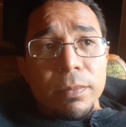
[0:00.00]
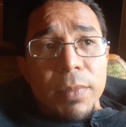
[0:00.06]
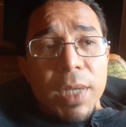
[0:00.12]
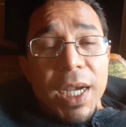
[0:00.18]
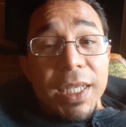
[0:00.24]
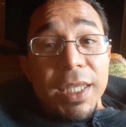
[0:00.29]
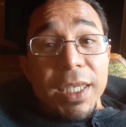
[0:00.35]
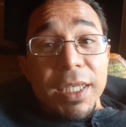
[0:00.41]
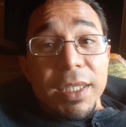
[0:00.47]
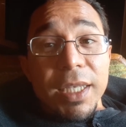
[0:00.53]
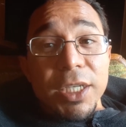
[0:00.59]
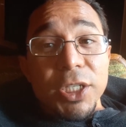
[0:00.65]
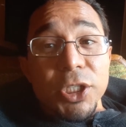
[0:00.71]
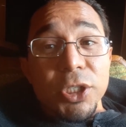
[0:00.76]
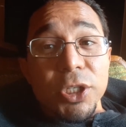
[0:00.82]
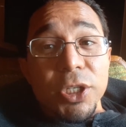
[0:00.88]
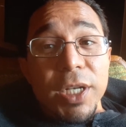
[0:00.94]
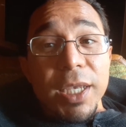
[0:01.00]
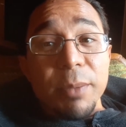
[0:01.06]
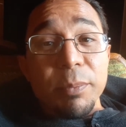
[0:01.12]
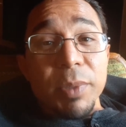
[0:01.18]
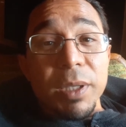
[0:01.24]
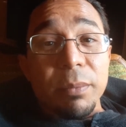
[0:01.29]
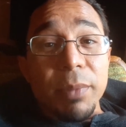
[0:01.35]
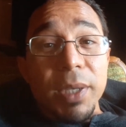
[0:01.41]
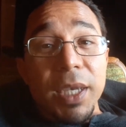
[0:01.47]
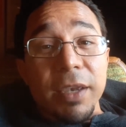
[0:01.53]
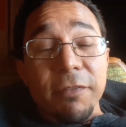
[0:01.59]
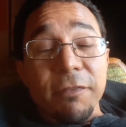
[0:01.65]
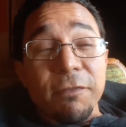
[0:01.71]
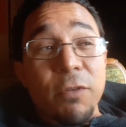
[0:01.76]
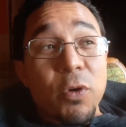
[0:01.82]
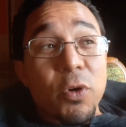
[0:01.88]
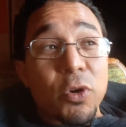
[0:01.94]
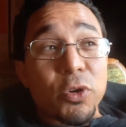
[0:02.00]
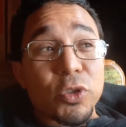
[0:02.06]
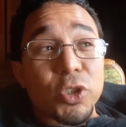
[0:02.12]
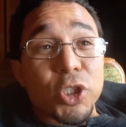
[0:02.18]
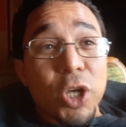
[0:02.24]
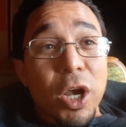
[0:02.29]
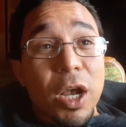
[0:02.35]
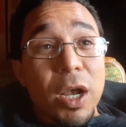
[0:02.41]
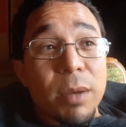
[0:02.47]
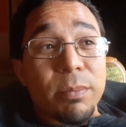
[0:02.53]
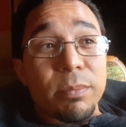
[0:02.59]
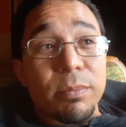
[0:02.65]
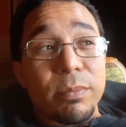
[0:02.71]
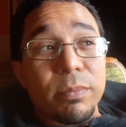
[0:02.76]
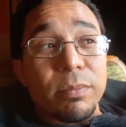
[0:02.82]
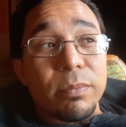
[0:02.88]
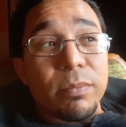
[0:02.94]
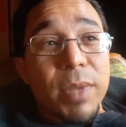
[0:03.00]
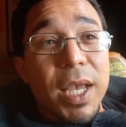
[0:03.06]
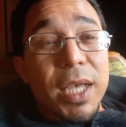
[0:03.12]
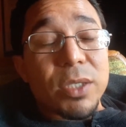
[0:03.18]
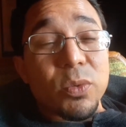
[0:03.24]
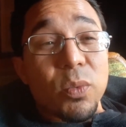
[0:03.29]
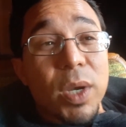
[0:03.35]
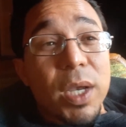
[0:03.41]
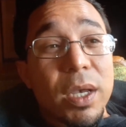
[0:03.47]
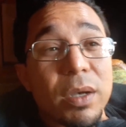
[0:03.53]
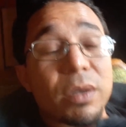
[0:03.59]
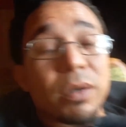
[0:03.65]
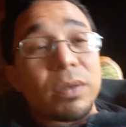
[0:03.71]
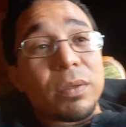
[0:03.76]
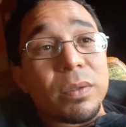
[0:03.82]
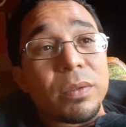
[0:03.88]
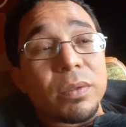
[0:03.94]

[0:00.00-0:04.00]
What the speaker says: I think they should implement Photoshop as well